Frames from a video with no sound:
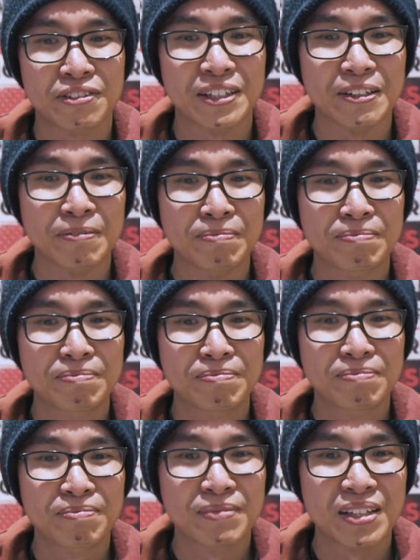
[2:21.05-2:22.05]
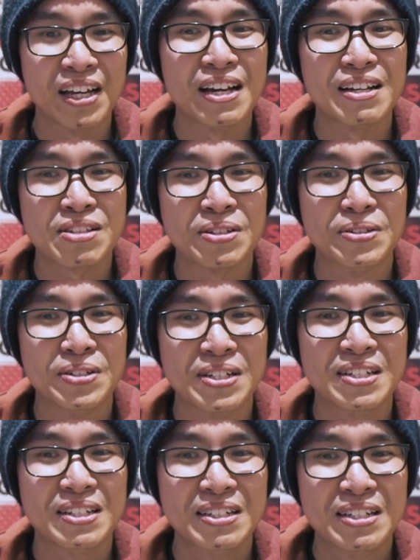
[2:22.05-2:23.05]
Um, yeah, so
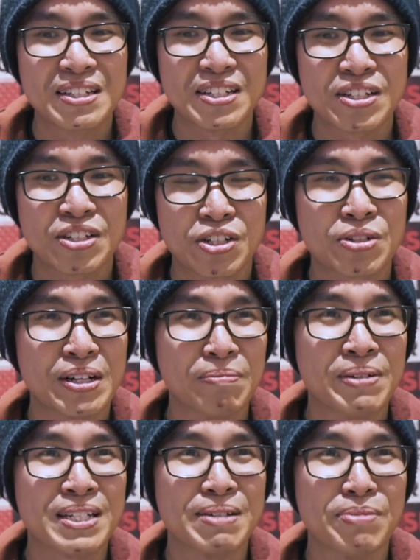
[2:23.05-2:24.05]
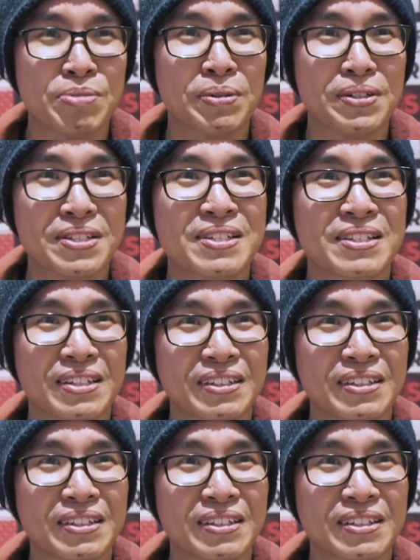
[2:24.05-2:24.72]
just, just try and pick some spots.